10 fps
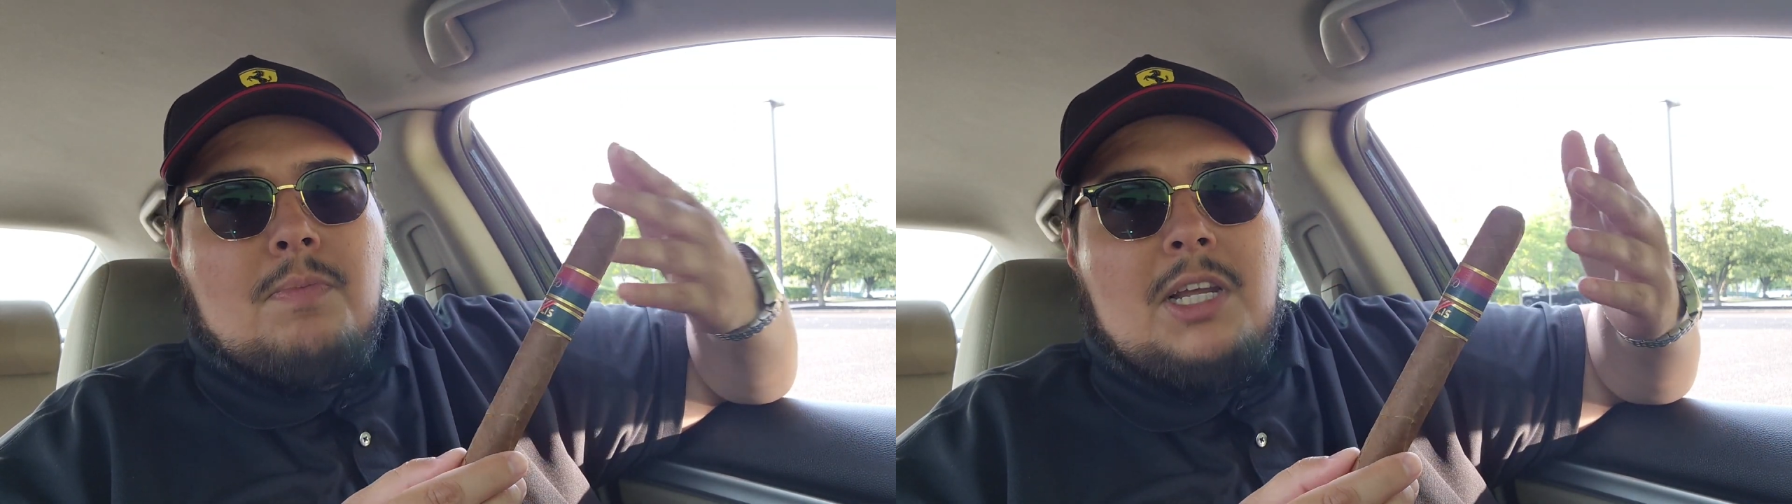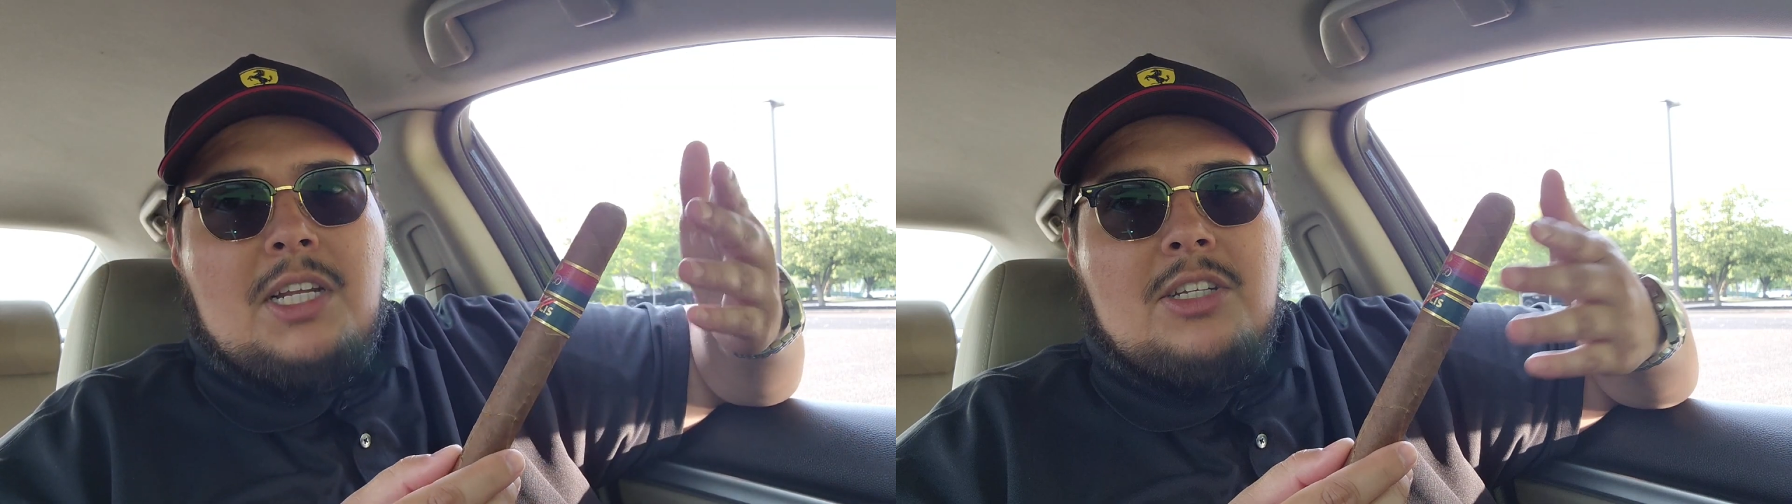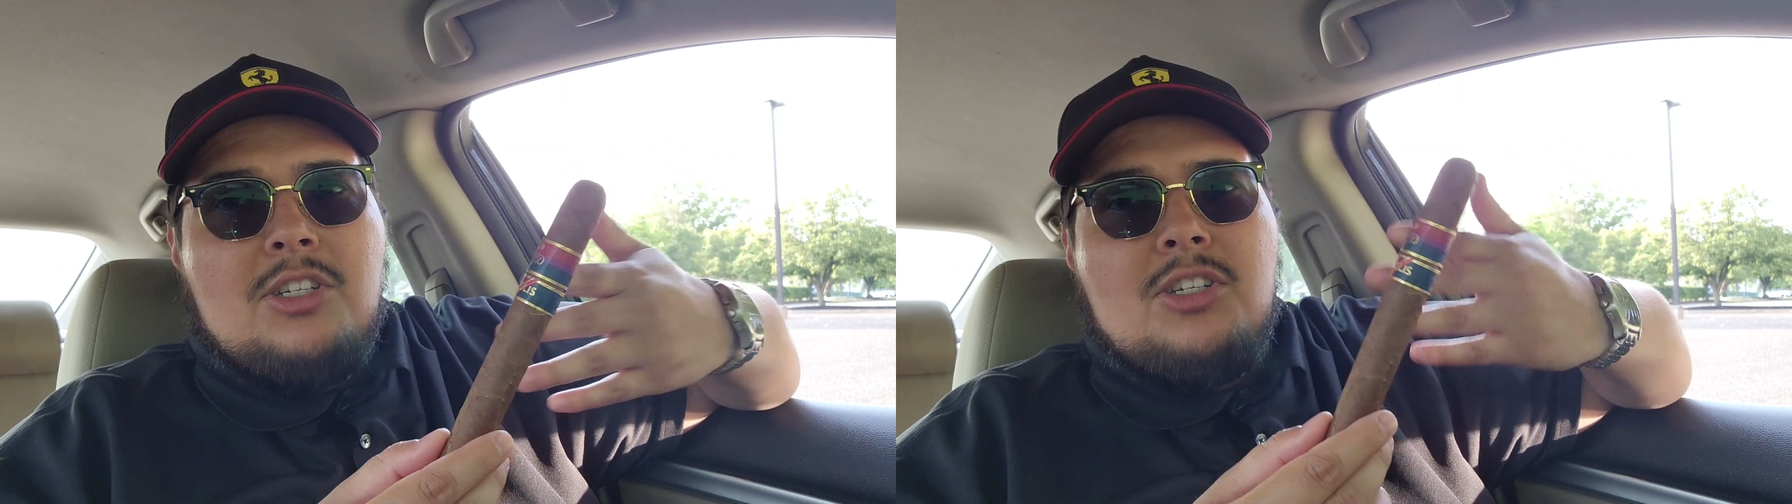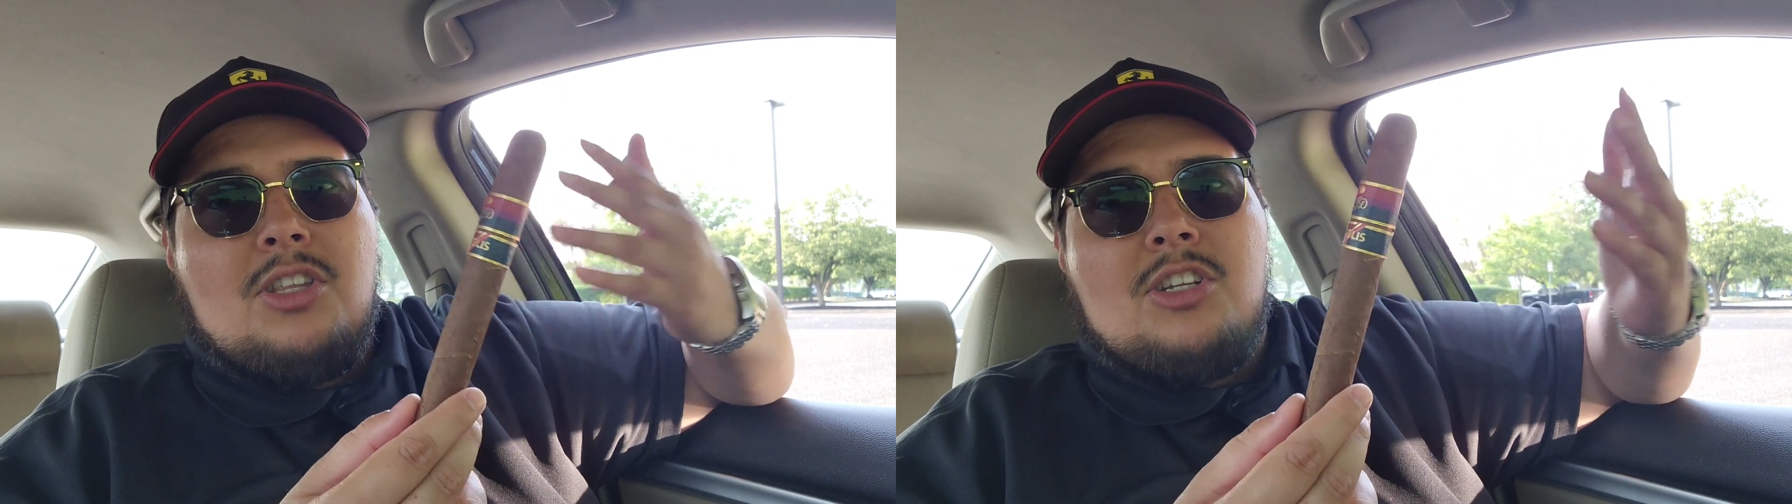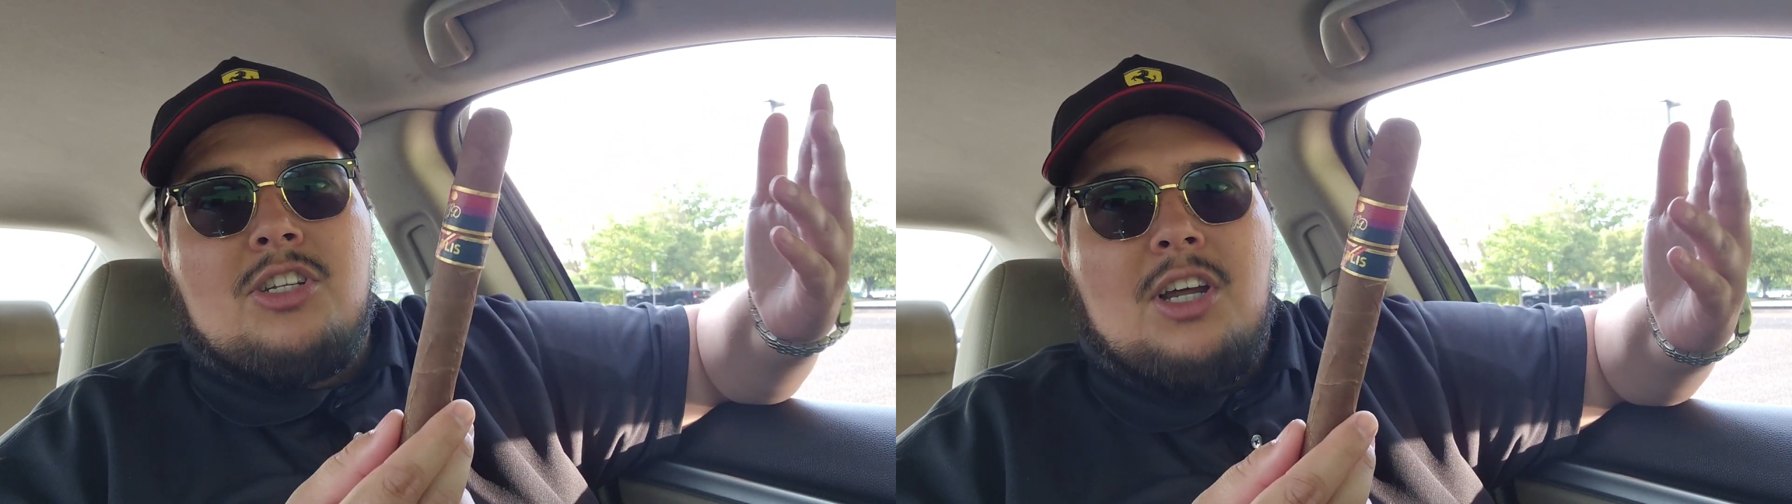means
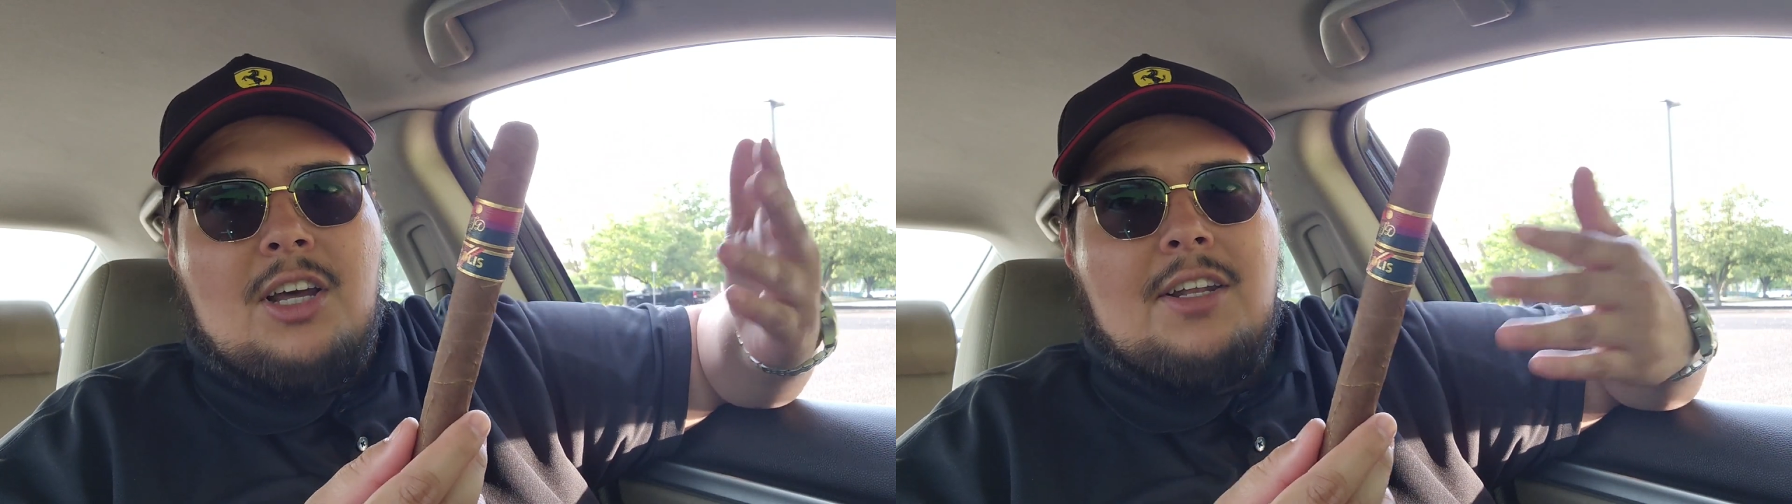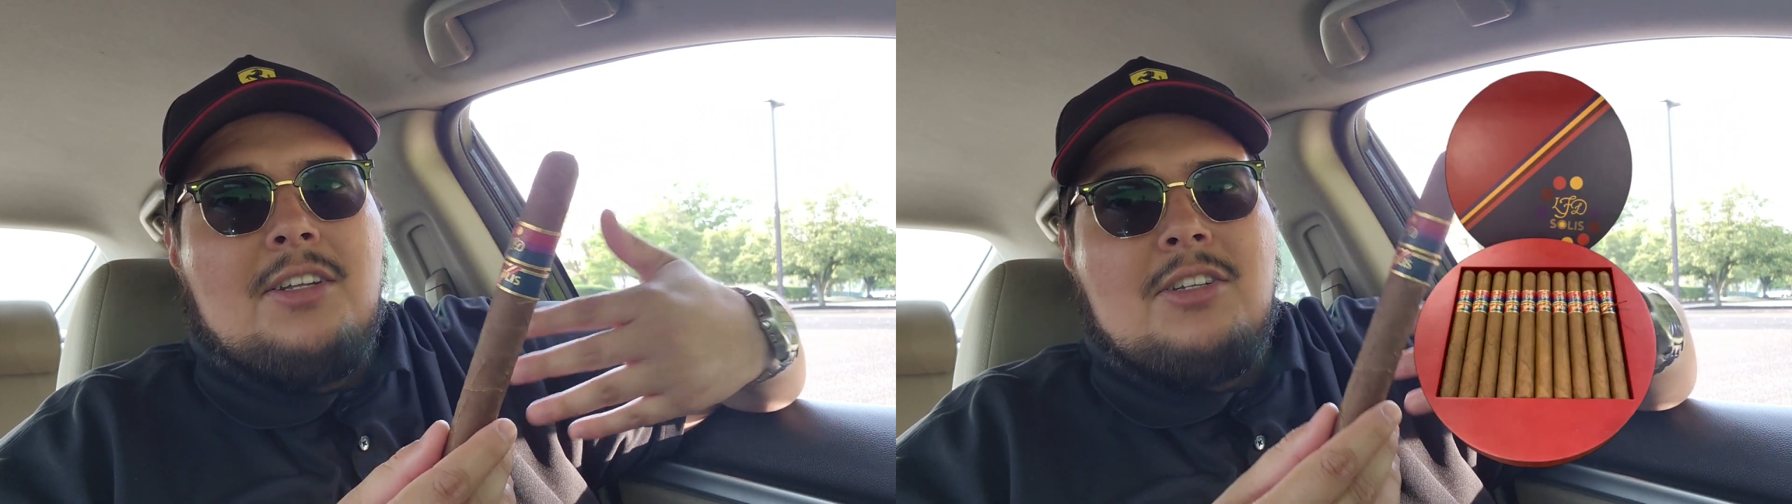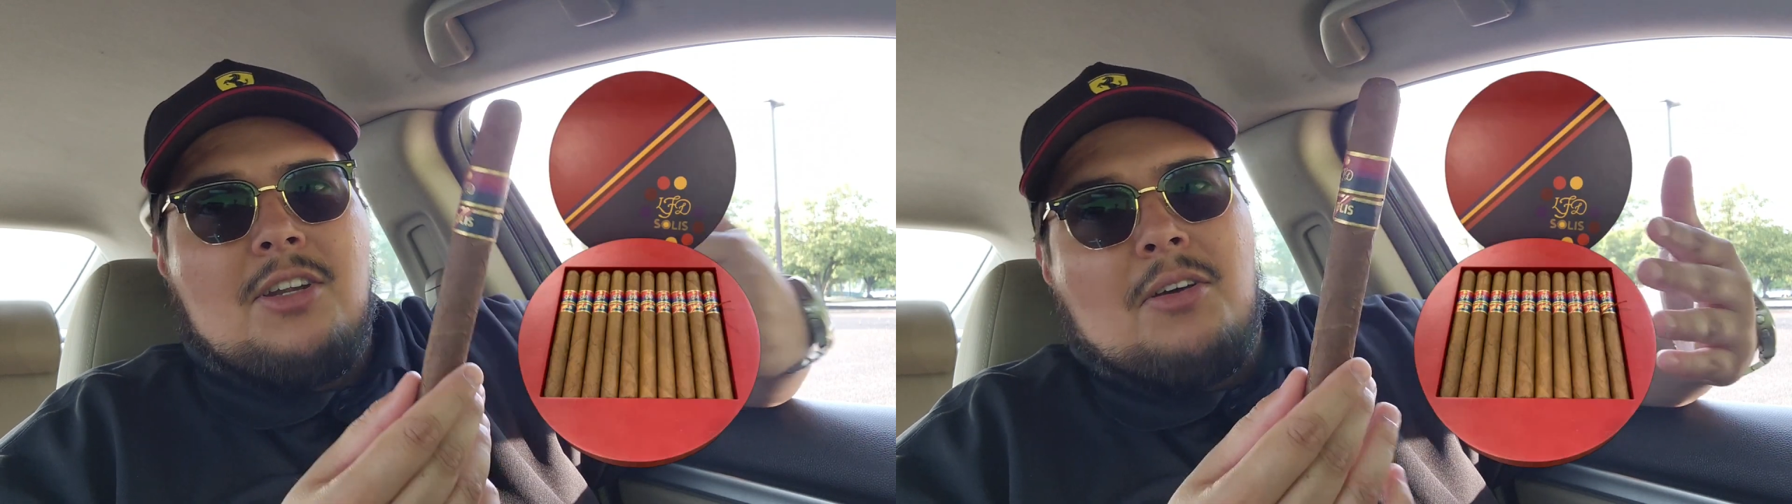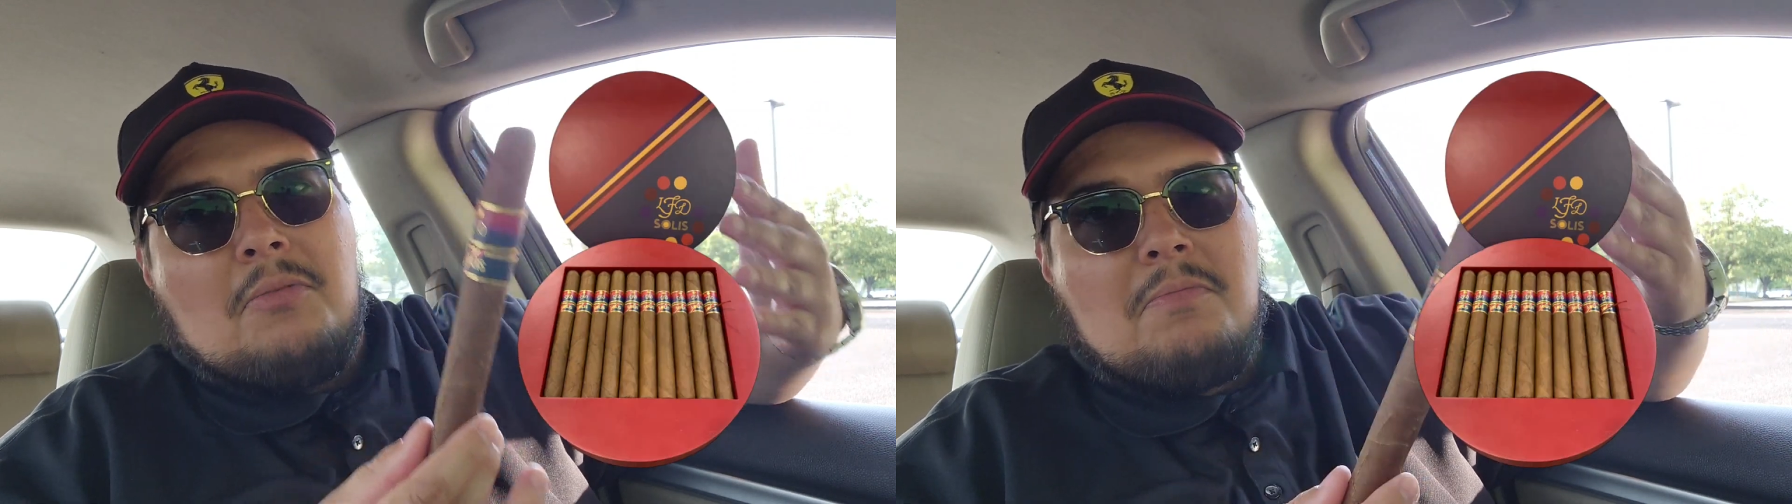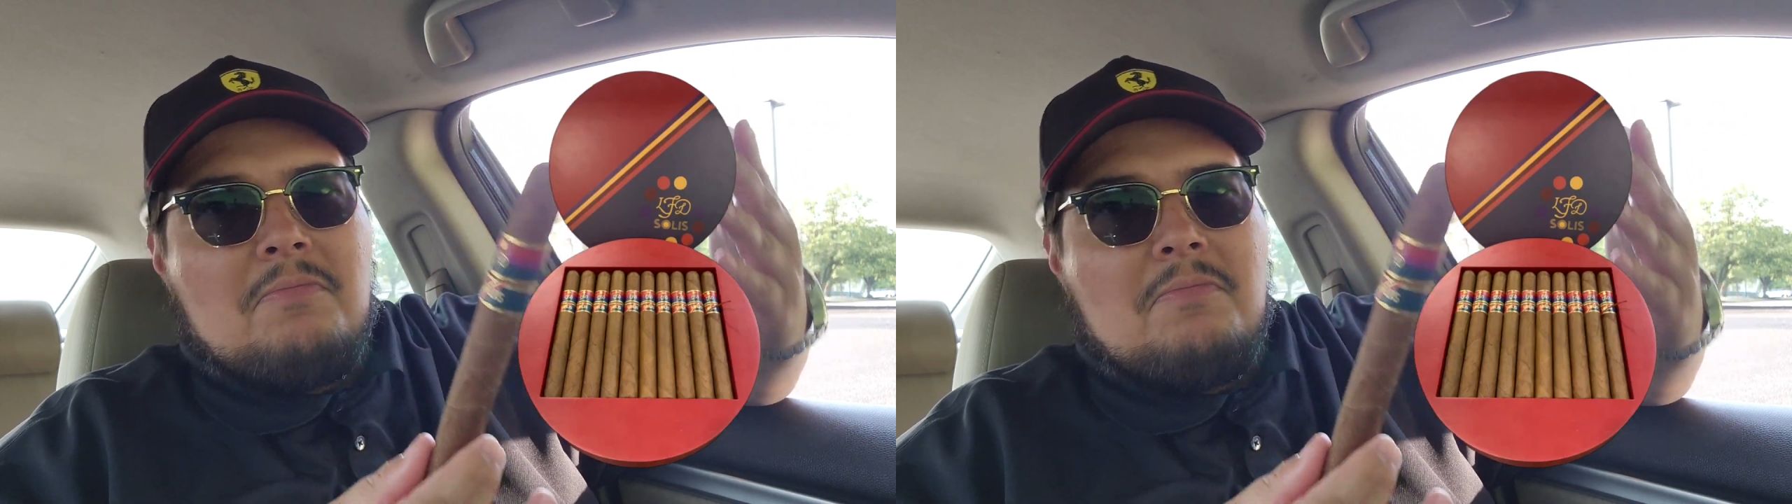the sun, so